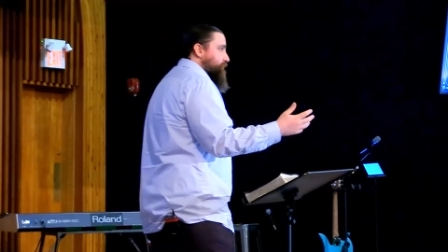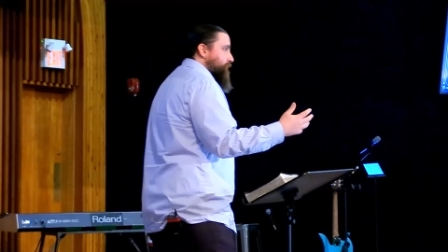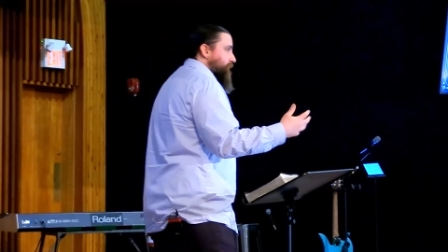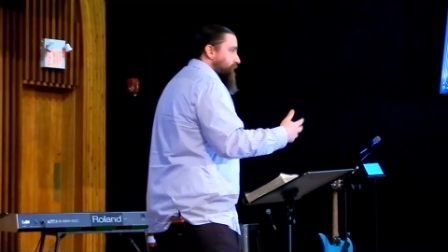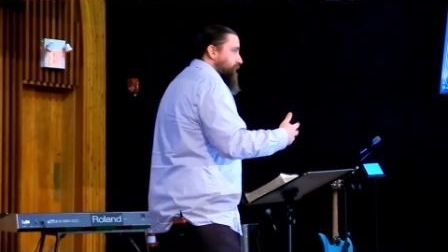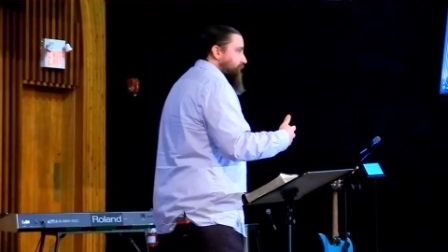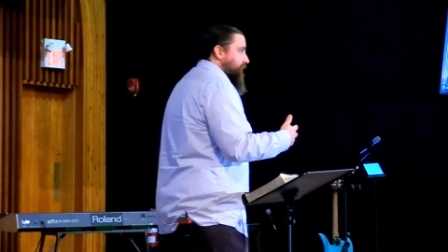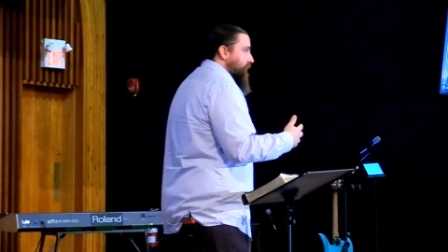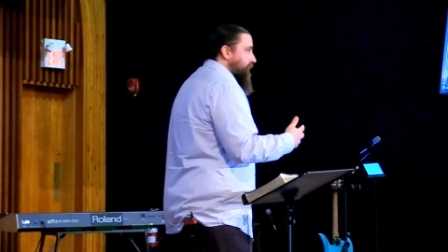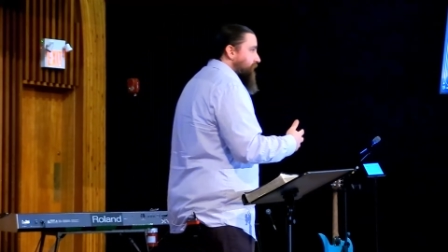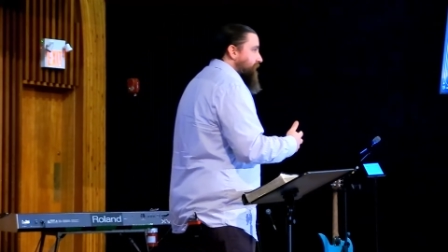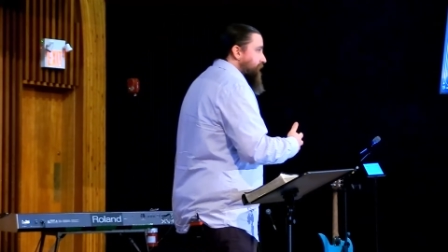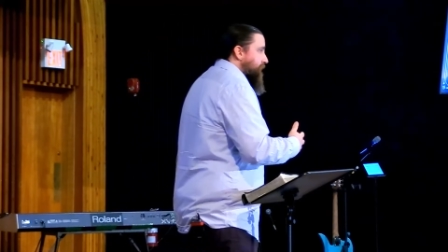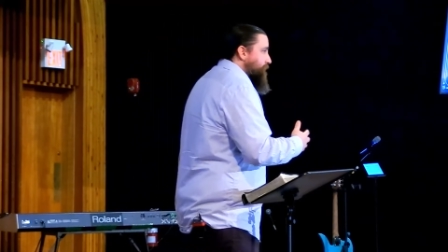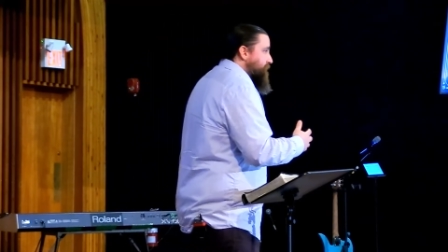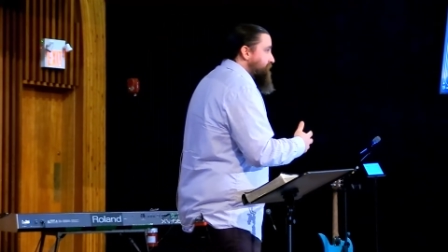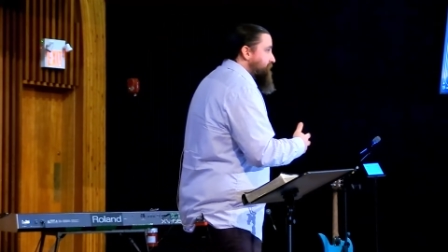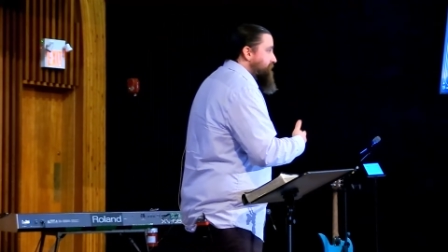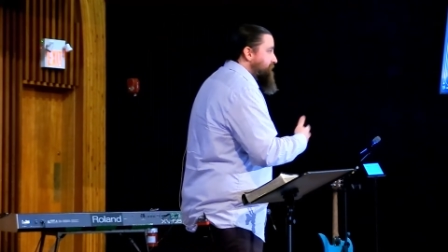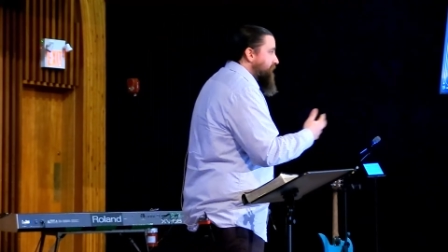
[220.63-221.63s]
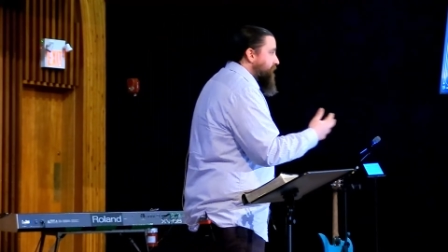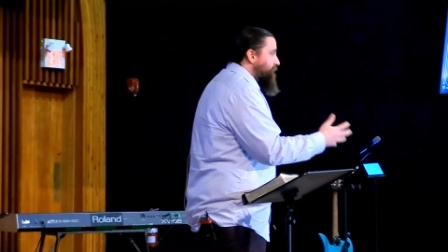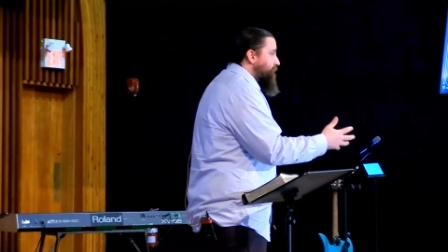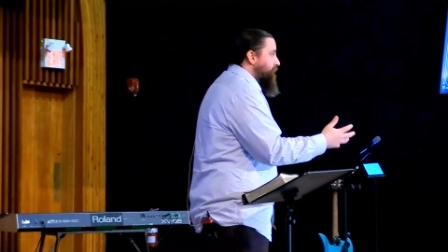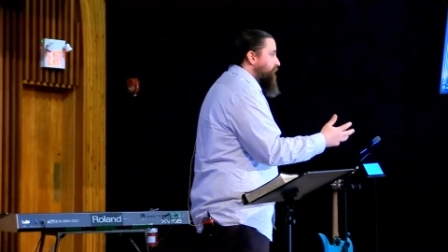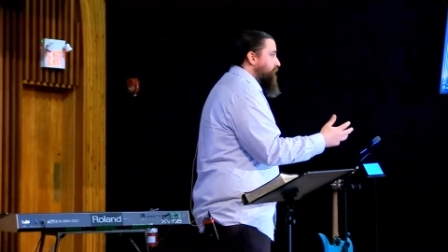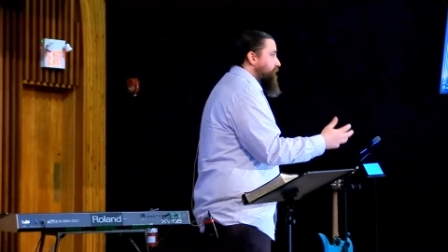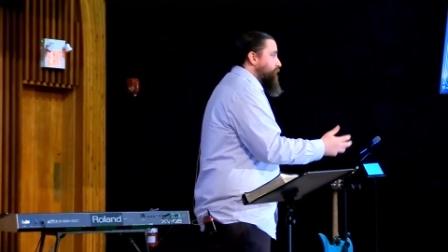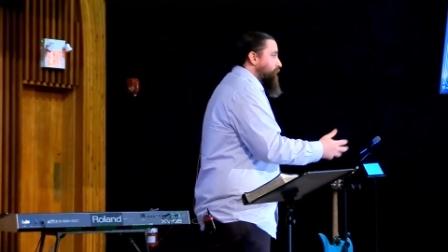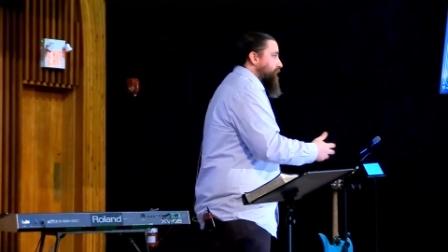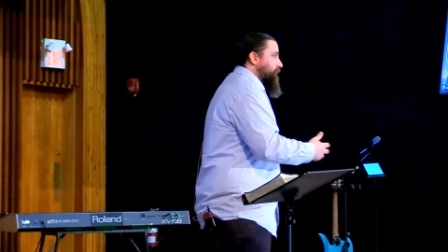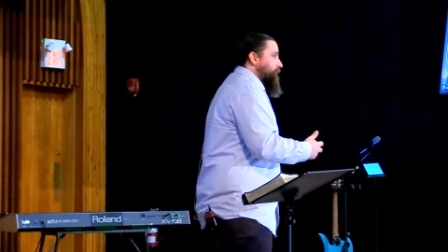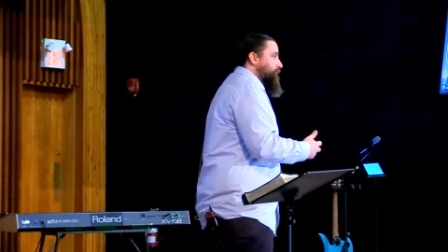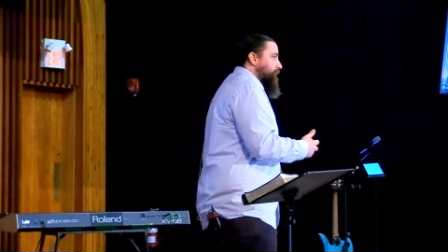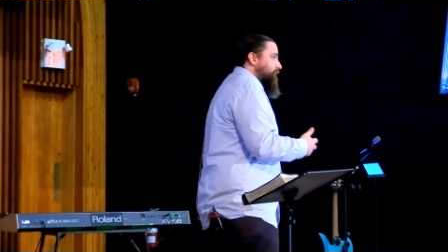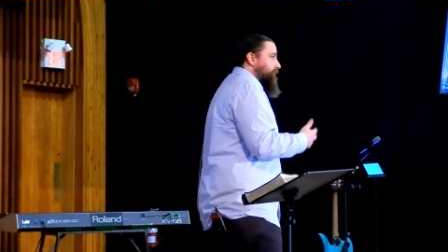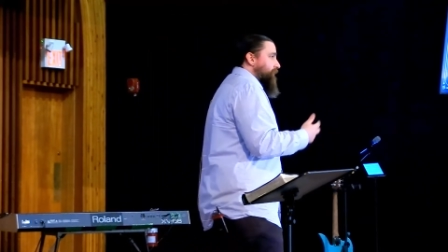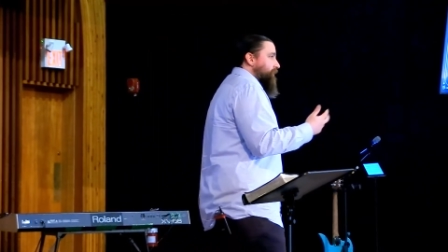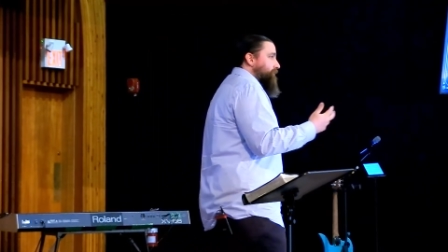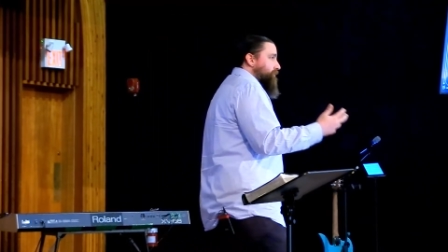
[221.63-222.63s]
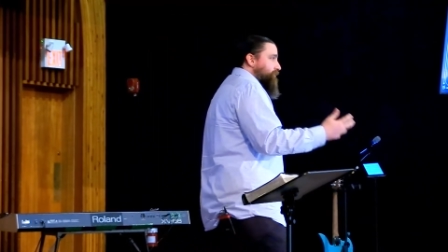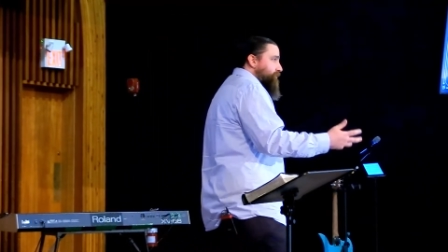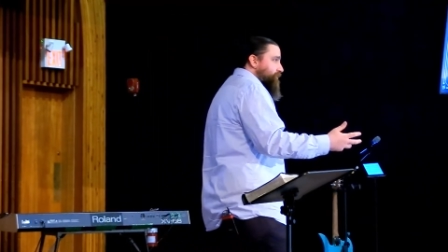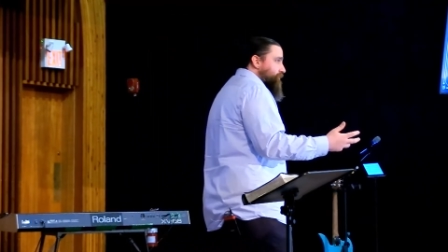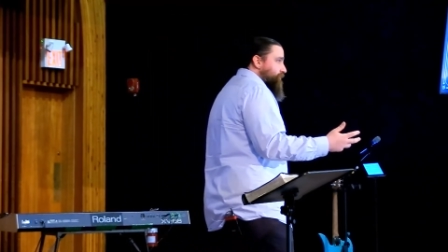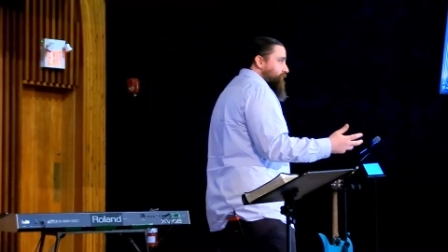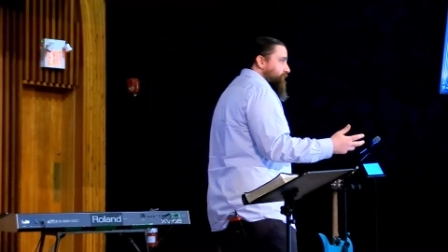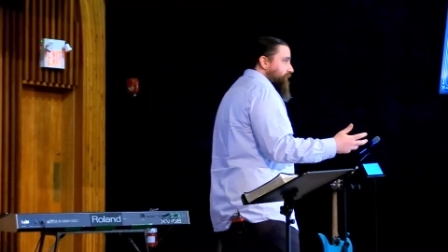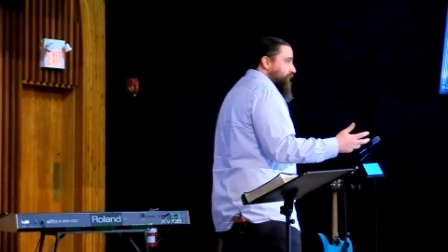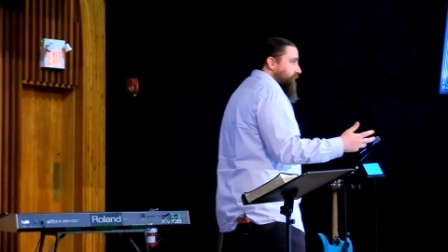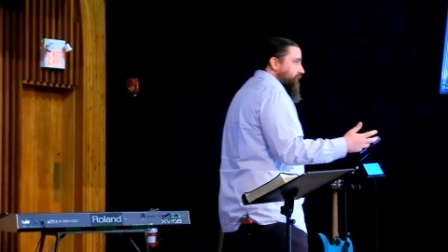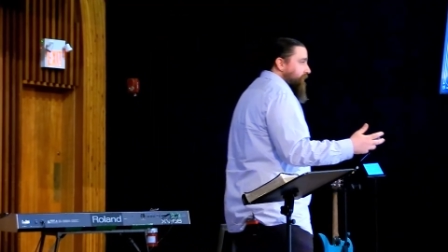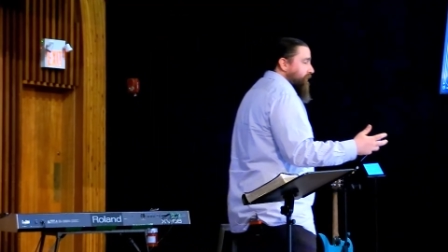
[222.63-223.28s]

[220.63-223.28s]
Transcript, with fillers: with God that was different than what they would have understood